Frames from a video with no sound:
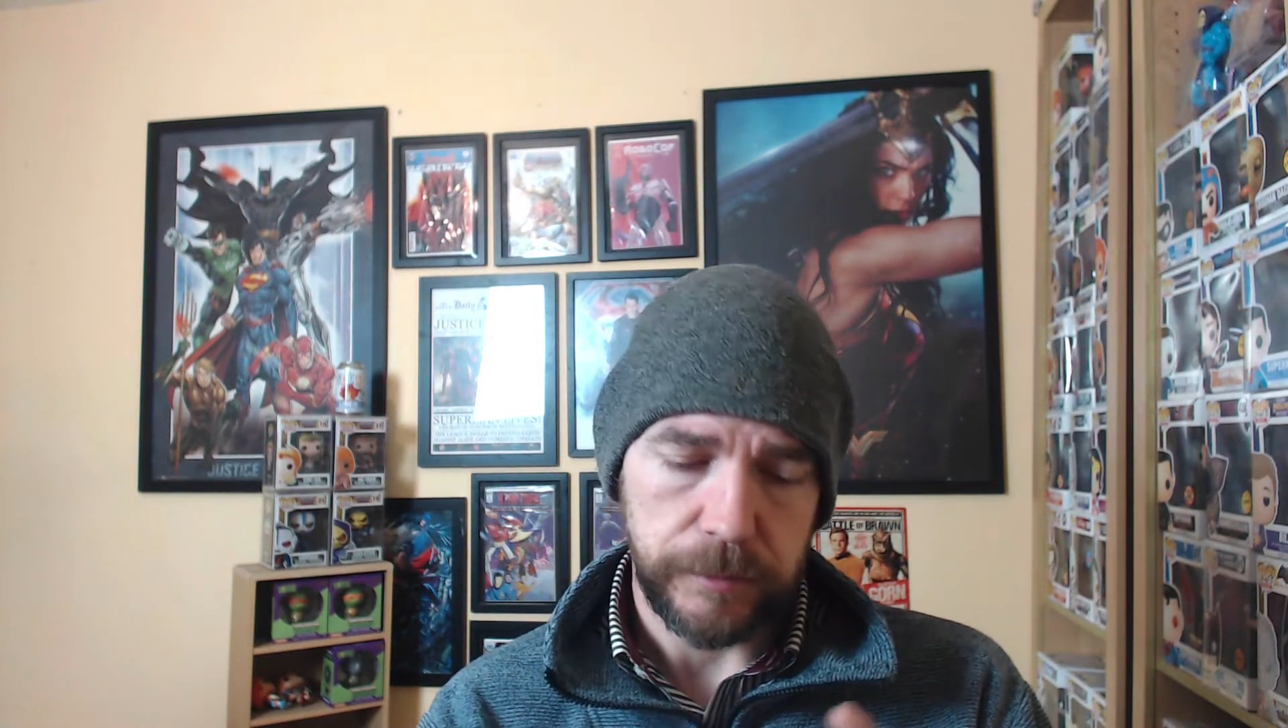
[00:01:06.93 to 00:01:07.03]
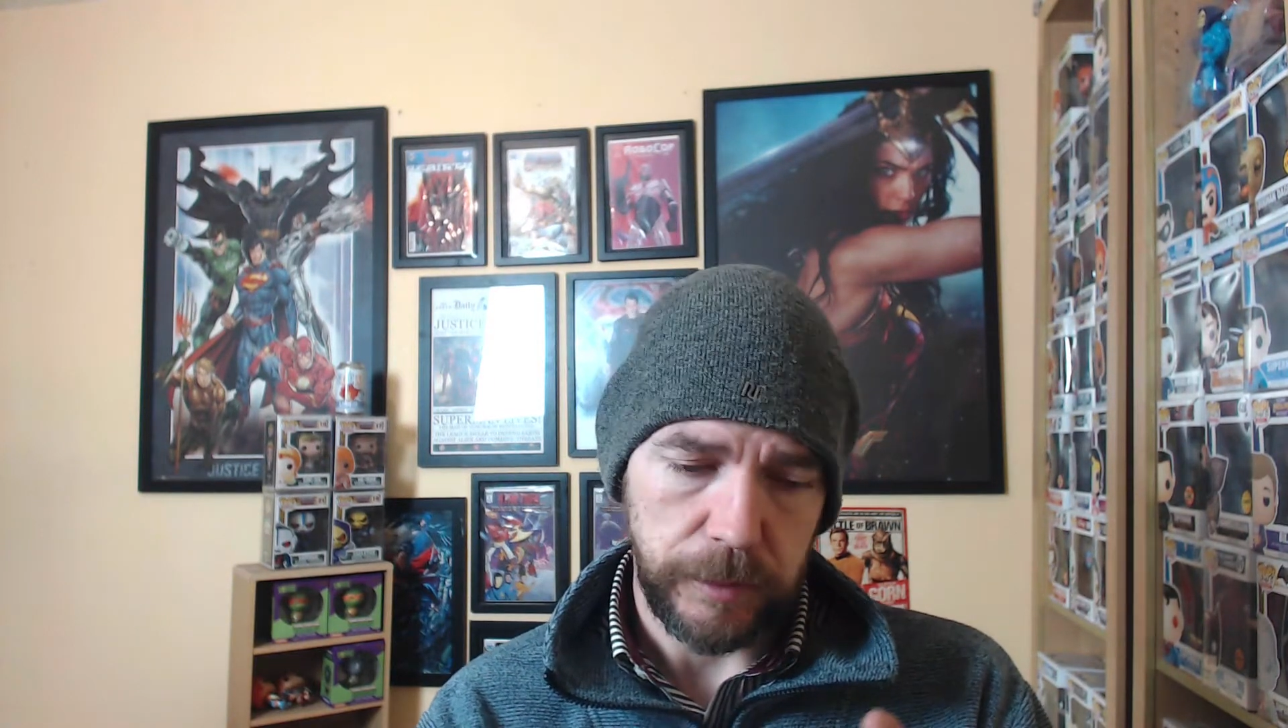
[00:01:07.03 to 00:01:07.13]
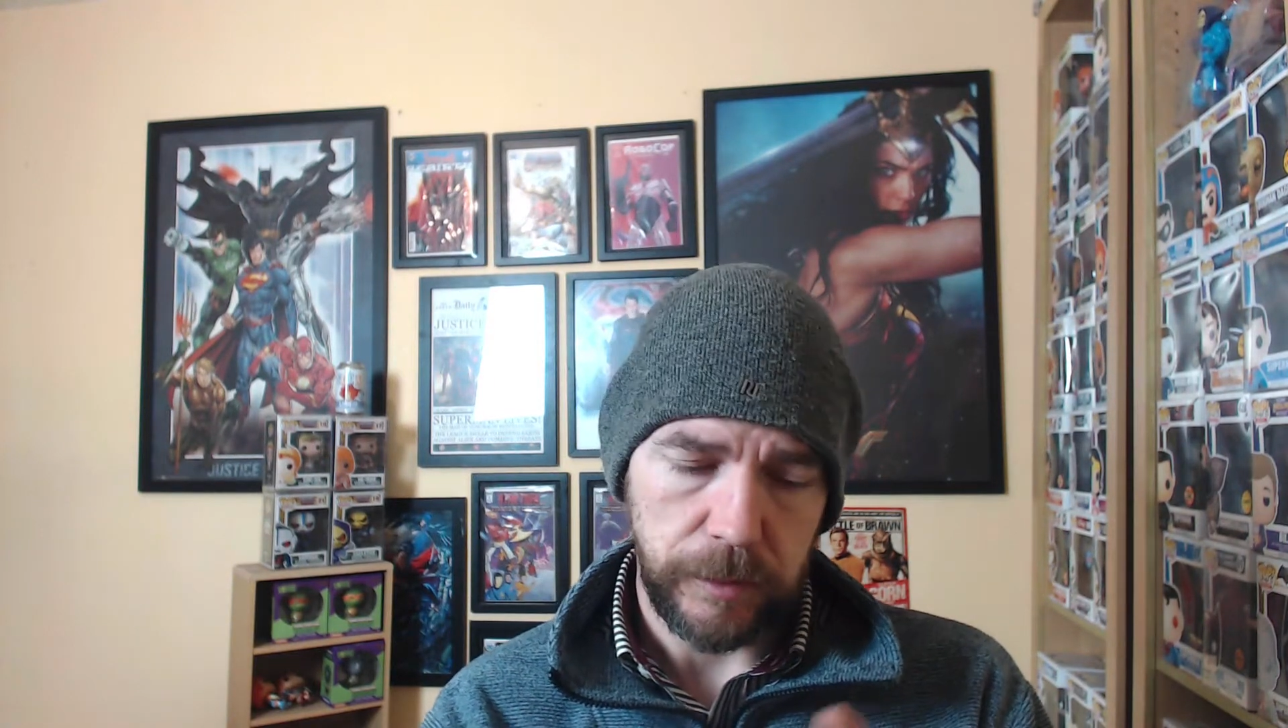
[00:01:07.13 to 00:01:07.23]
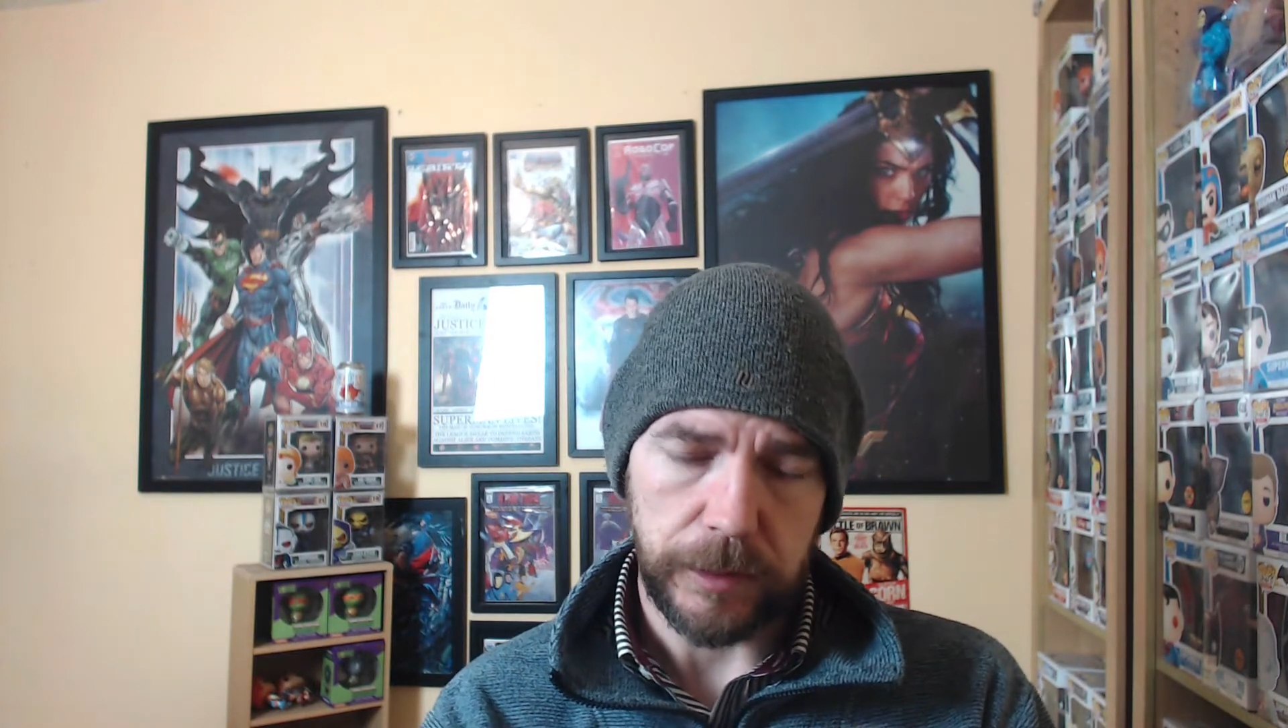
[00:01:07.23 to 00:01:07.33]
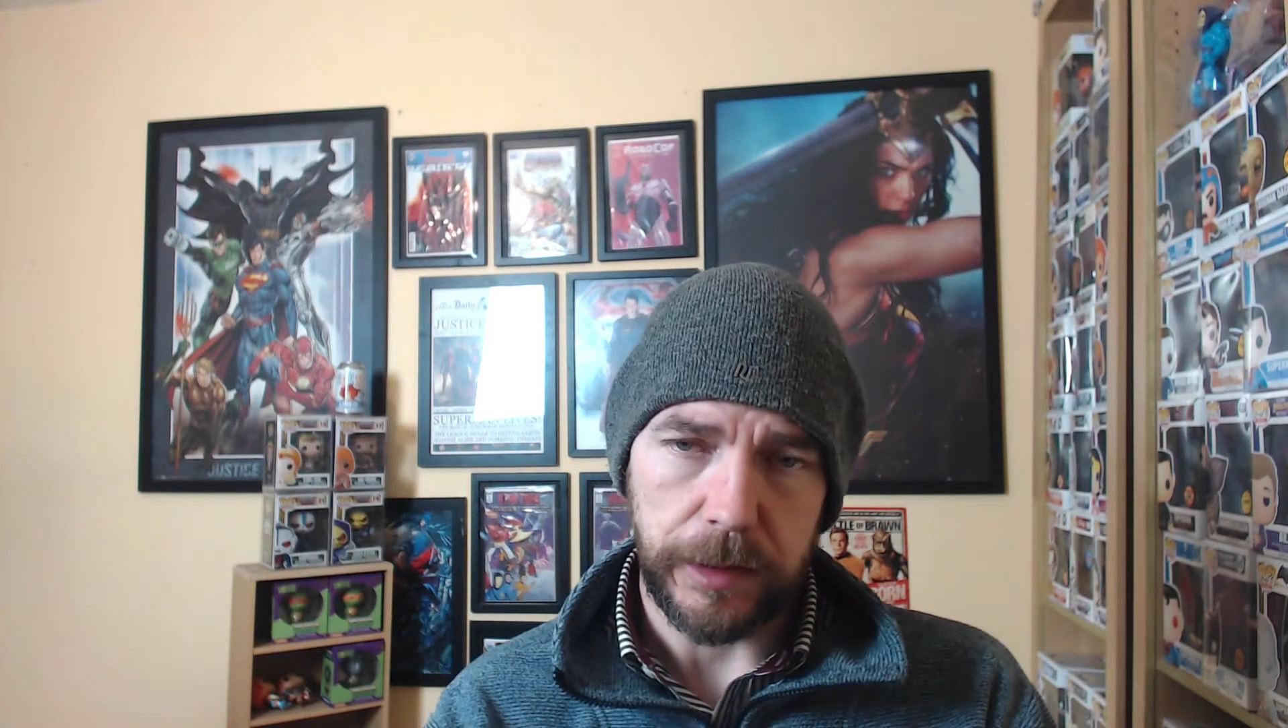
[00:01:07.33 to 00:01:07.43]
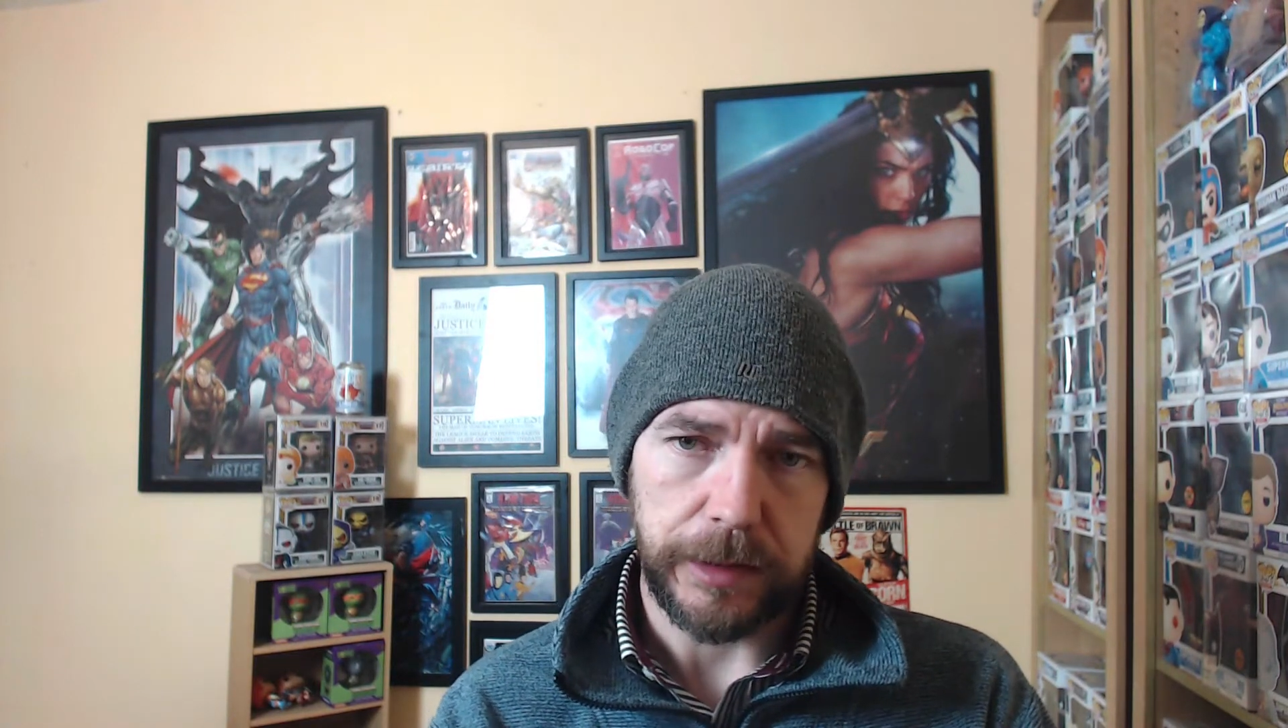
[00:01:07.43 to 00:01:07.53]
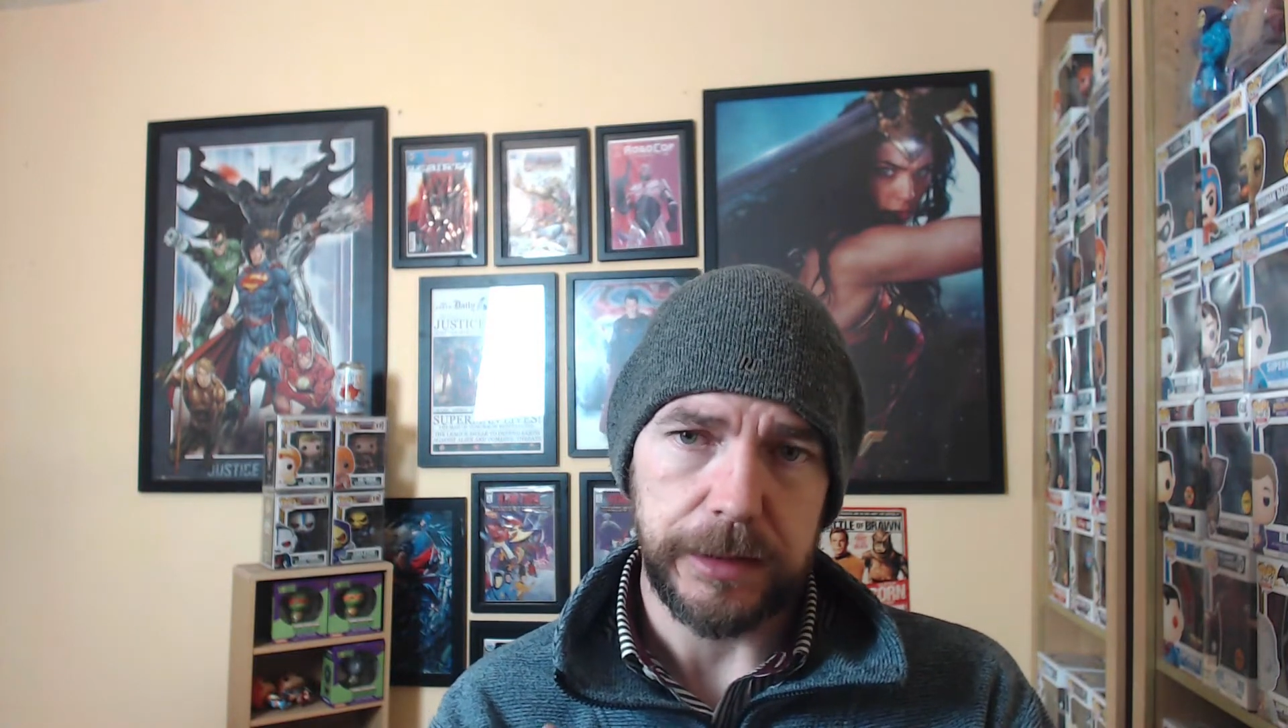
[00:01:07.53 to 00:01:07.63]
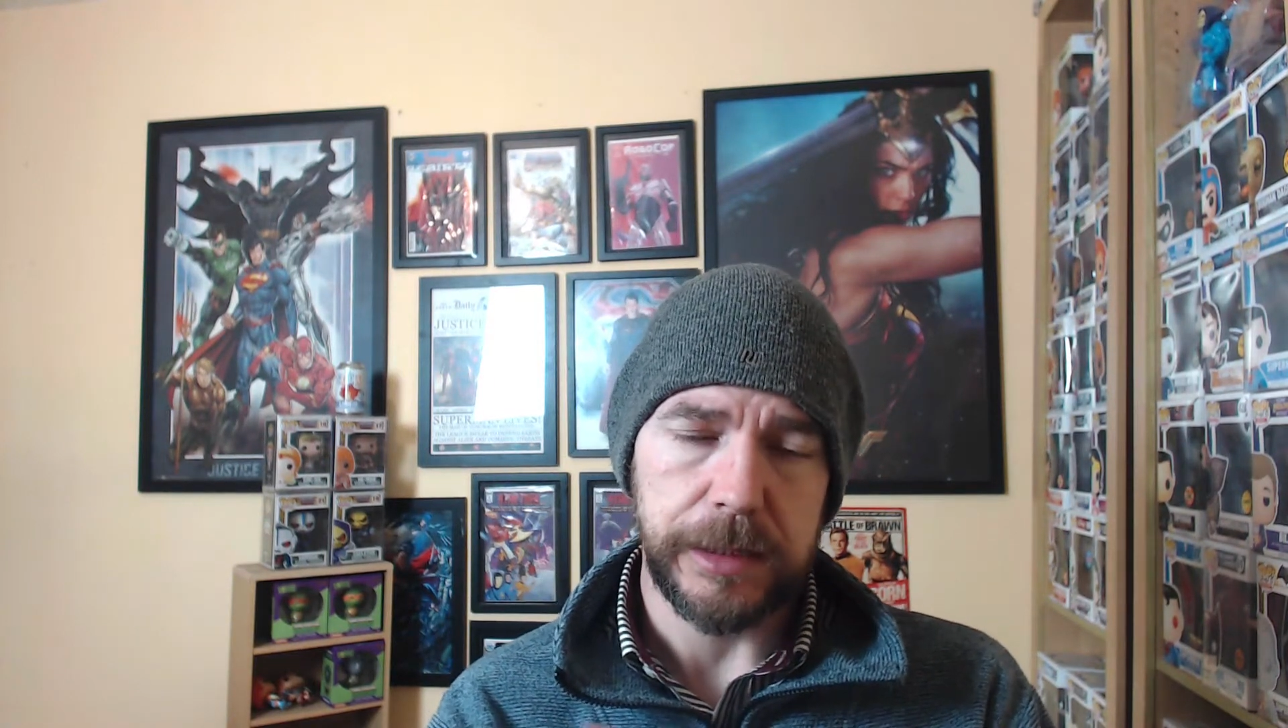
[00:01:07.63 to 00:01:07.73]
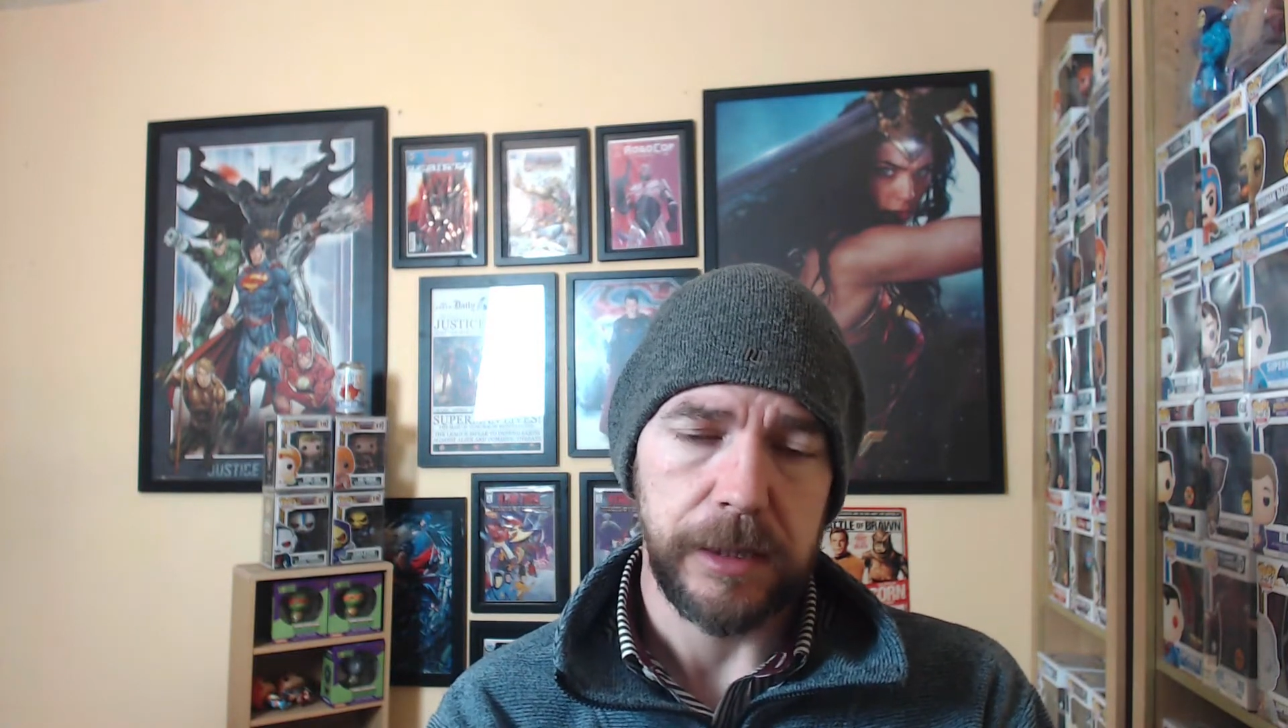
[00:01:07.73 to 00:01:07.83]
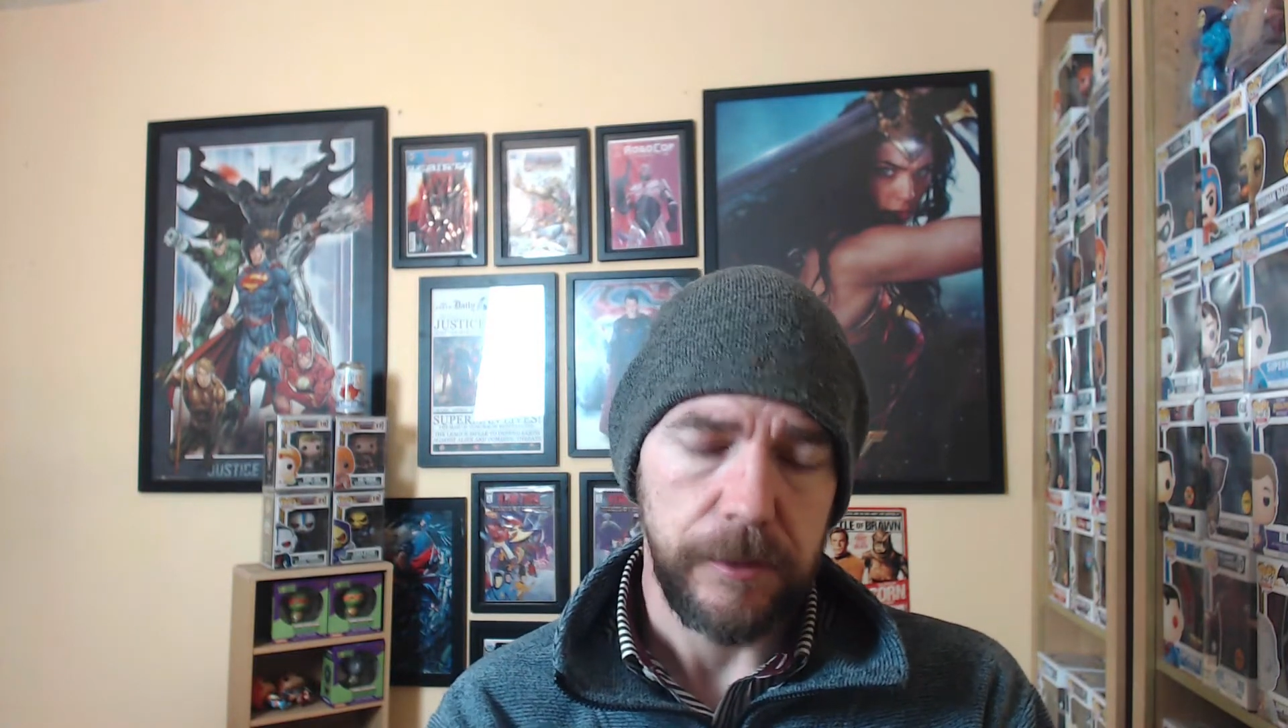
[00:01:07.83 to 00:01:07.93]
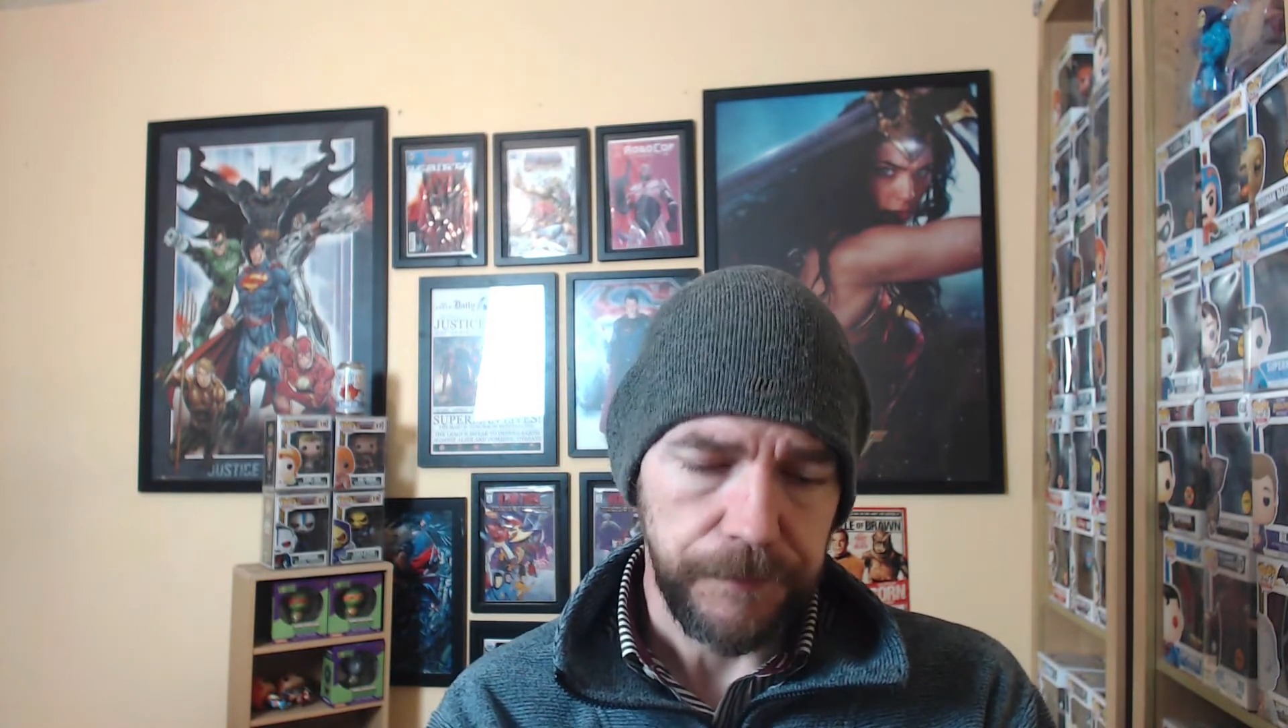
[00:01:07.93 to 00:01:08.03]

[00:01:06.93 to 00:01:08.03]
underneath.